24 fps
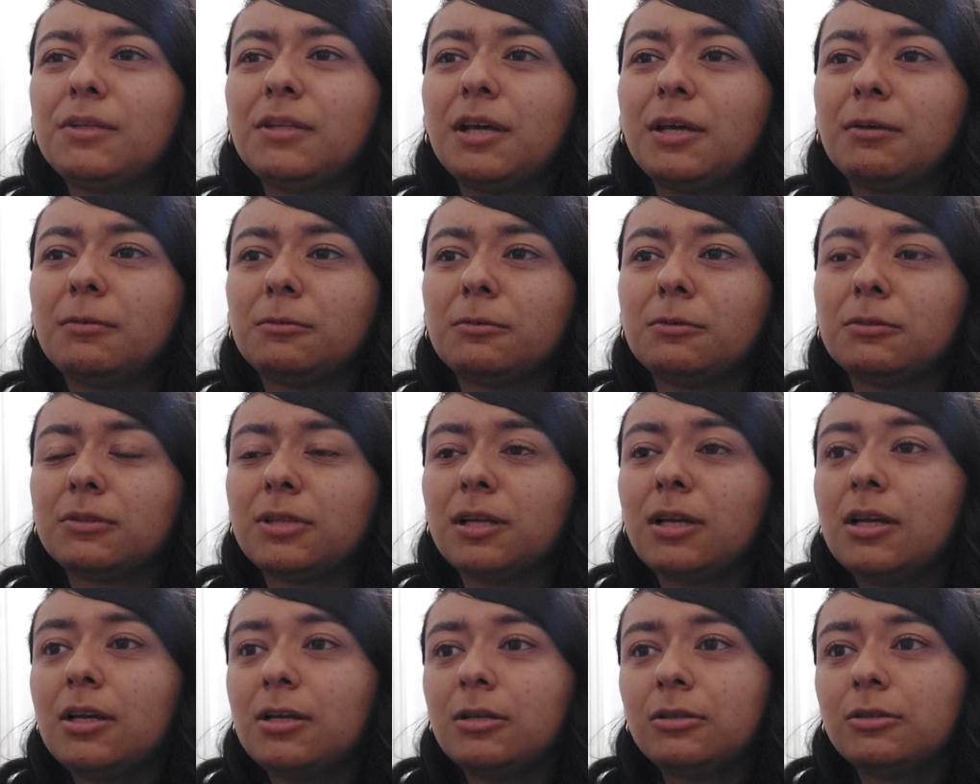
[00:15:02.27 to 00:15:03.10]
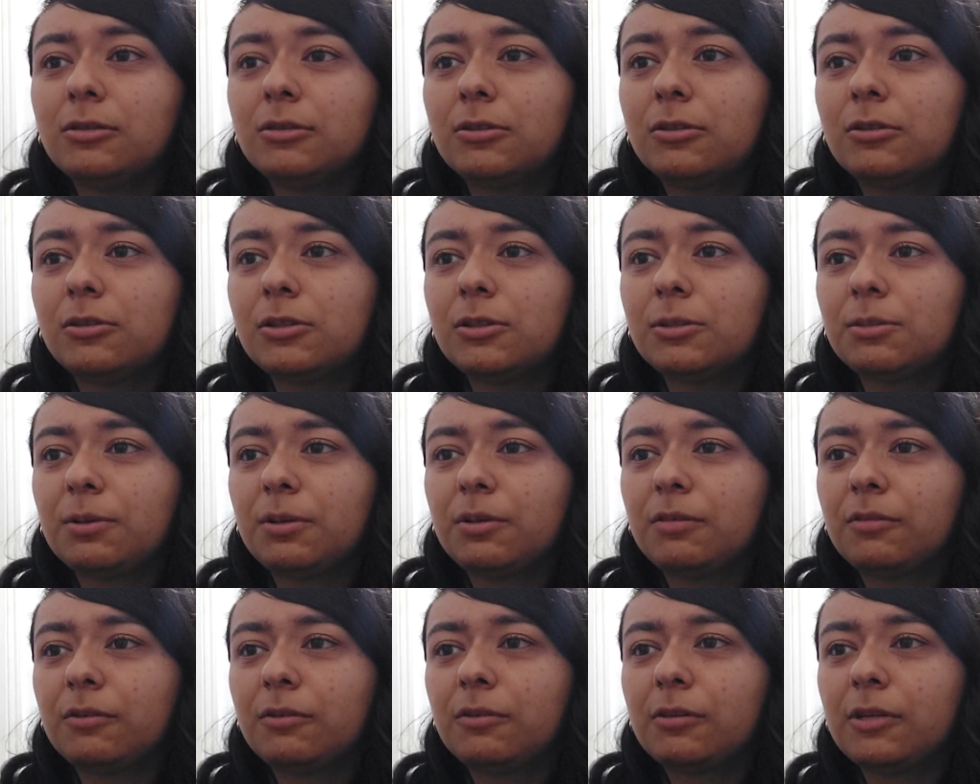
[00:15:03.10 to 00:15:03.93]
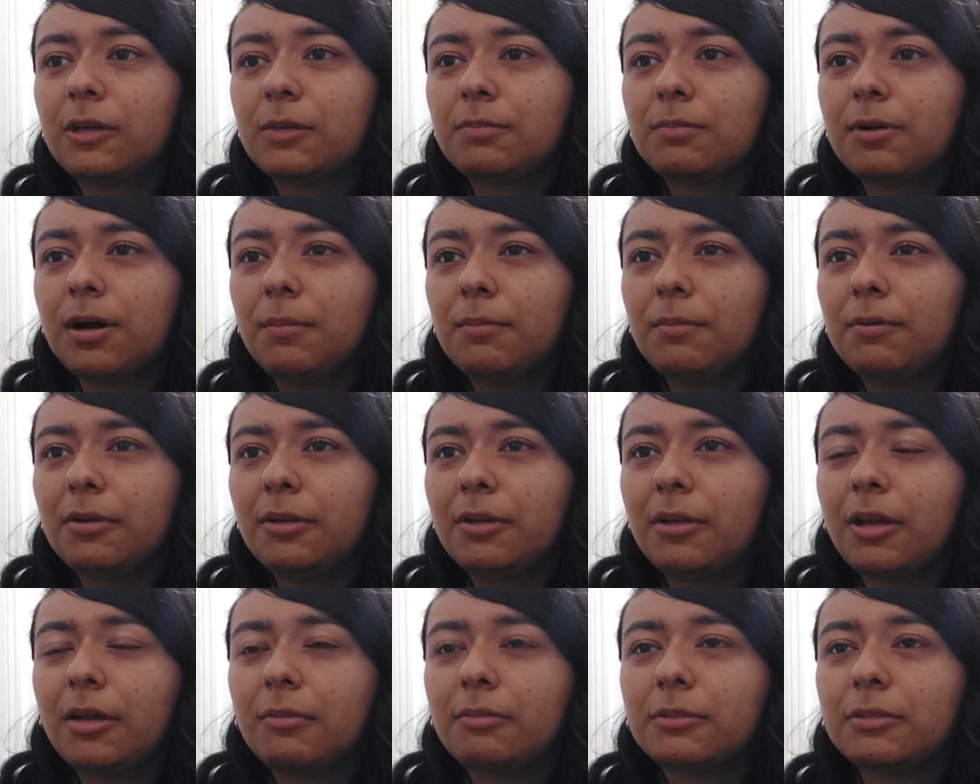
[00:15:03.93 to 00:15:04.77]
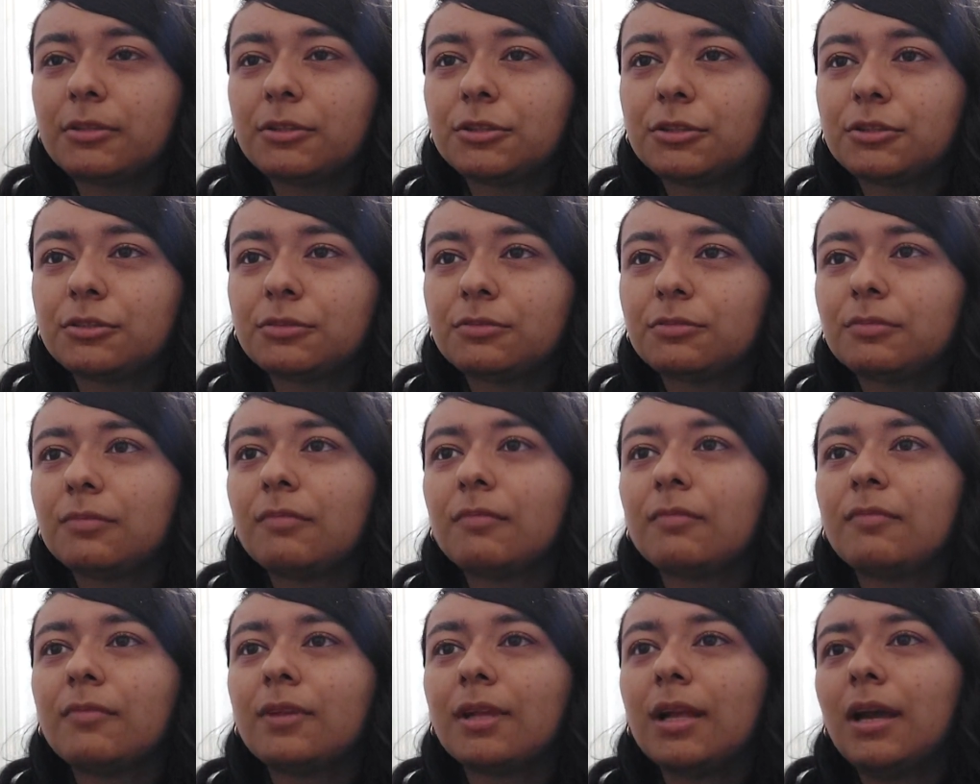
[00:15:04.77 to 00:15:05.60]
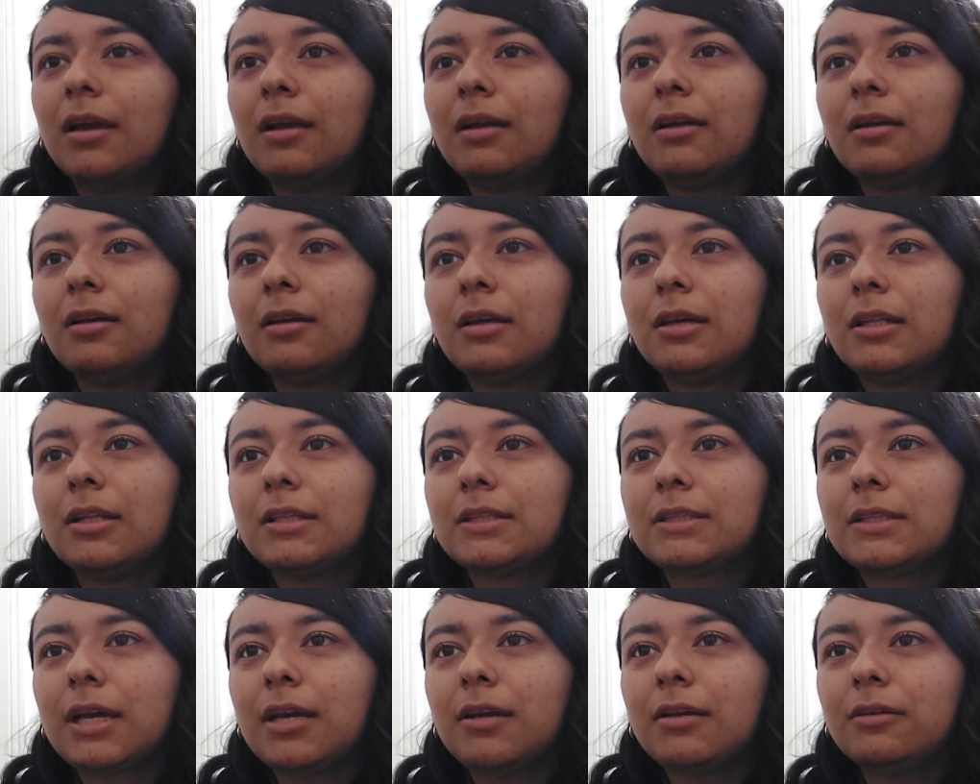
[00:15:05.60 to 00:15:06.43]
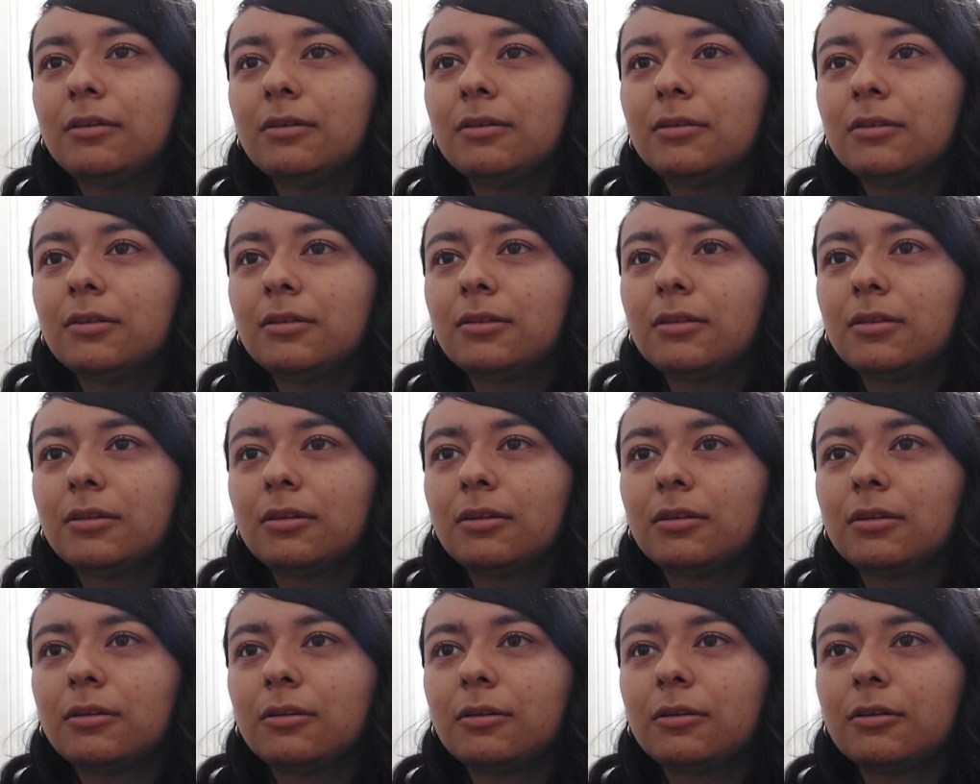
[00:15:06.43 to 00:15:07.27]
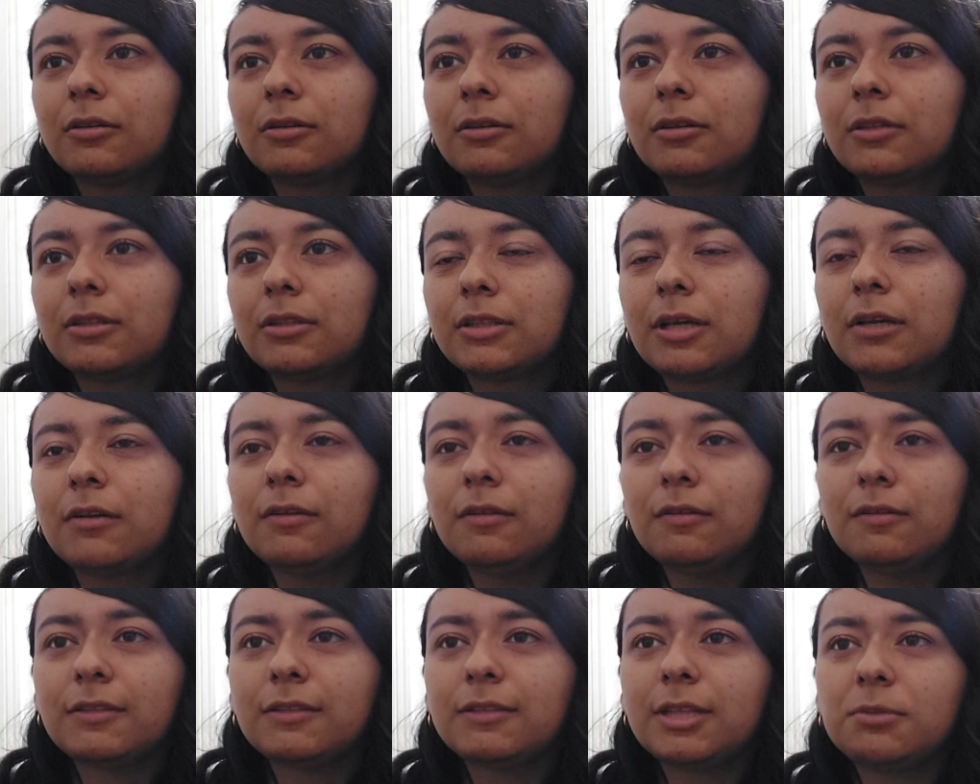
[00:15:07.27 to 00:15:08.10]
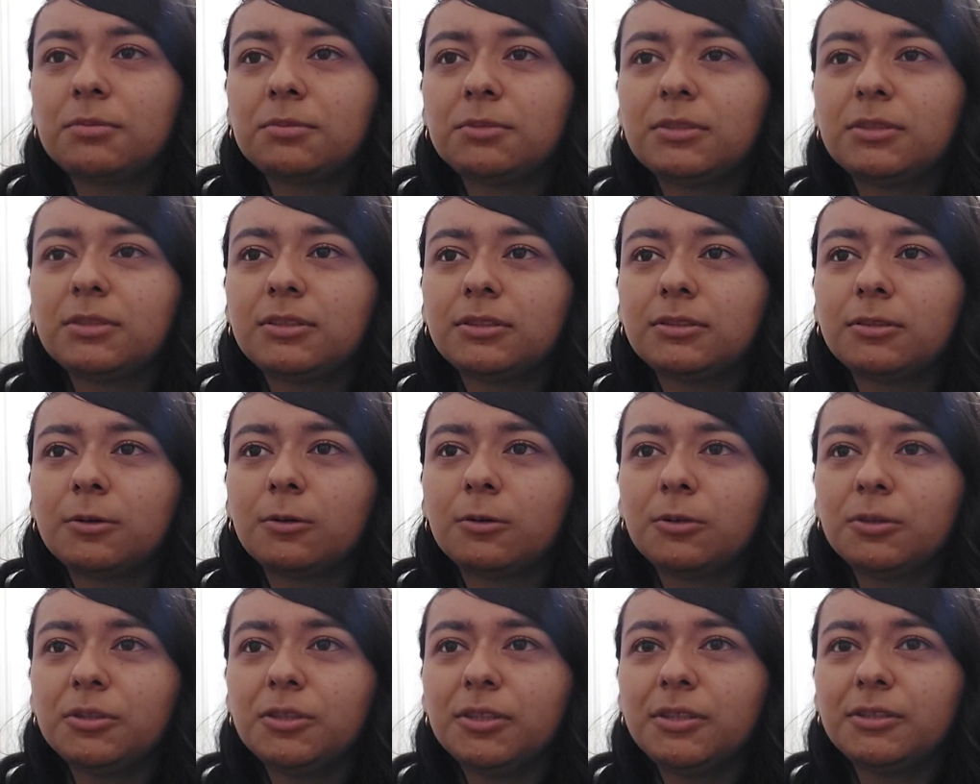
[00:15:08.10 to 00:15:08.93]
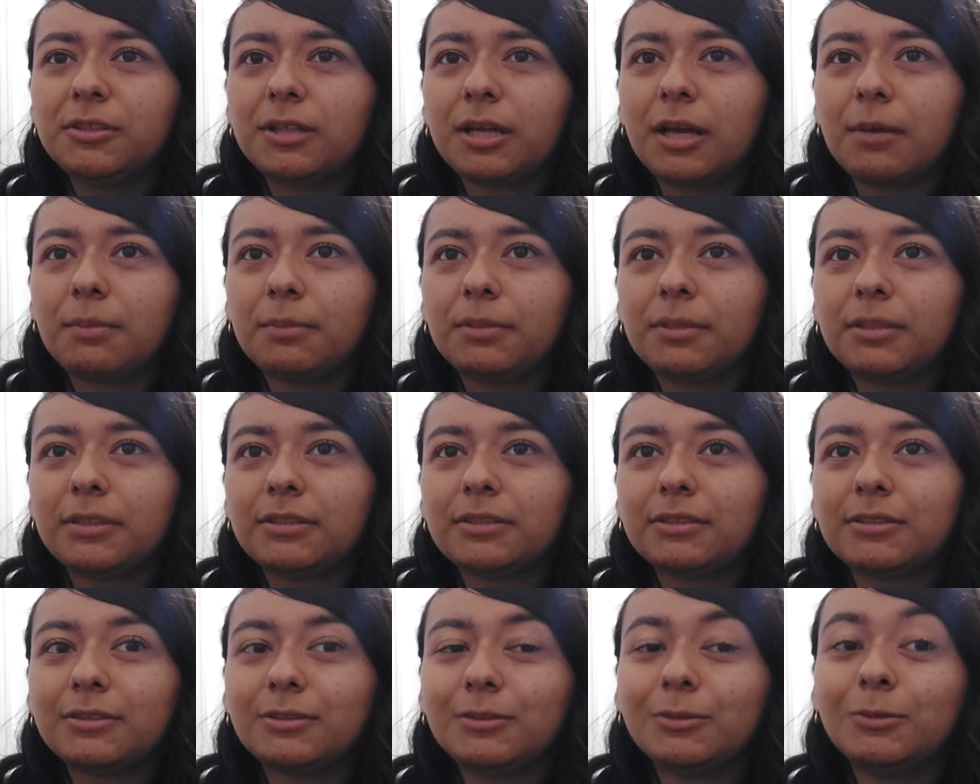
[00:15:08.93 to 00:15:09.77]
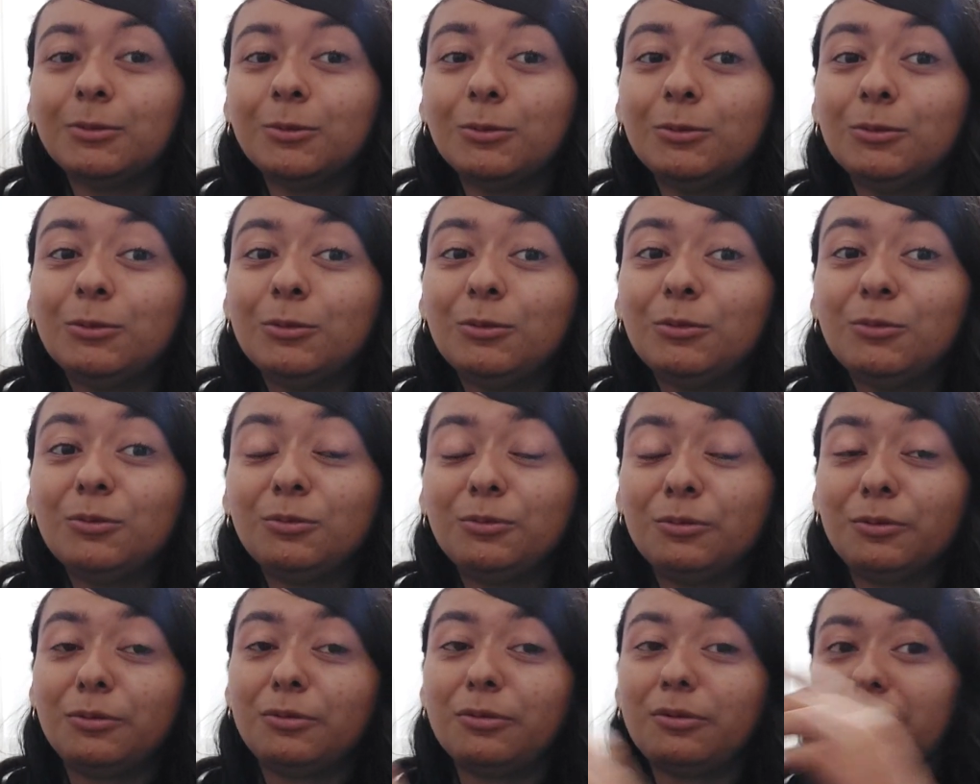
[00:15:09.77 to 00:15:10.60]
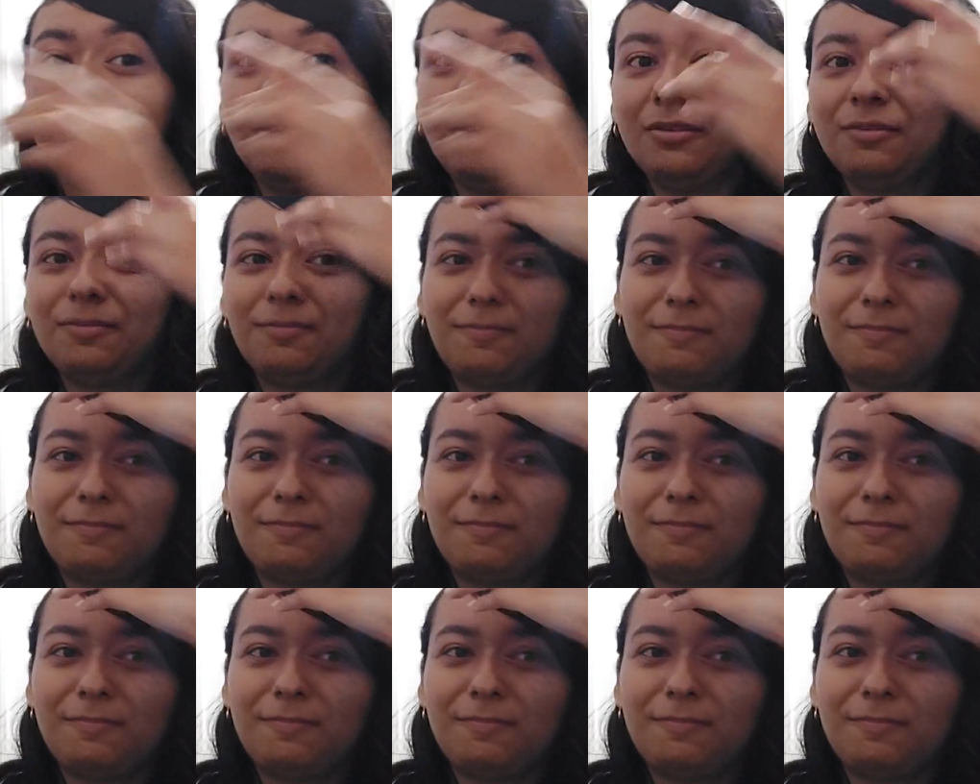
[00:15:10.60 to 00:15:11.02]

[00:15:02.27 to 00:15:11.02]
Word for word: the devils, who's going to pay for all that property damage. And the title, uh, the title of the chapter is Ordinary Happiness. Oh boy,